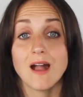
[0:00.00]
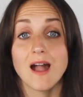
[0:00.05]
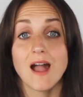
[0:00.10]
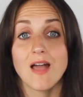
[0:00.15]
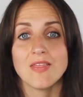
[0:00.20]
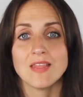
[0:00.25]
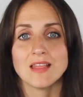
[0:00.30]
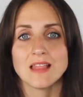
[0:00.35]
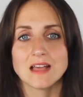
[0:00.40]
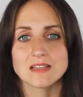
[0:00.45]

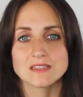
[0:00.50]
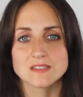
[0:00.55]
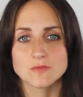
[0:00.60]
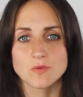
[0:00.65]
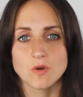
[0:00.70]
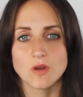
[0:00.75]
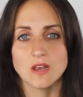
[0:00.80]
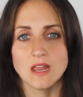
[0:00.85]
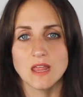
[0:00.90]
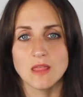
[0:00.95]
And last
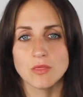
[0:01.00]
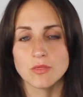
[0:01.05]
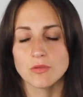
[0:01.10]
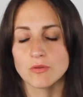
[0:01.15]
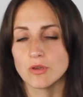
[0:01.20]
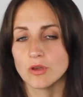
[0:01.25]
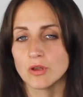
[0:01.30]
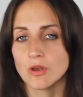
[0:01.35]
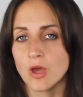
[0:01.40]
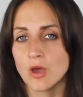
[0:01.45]
one, in
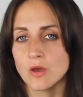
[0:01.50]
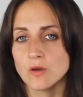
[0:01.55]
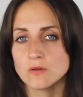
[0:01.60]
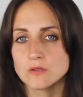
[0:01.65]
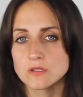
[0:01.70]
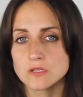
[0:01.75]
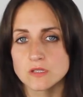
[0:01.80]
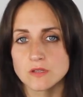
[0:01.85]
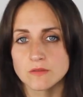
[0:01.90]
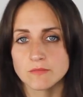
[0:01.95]
through your
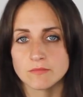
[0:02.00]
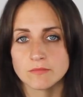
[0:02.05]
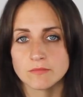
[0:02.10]
nose,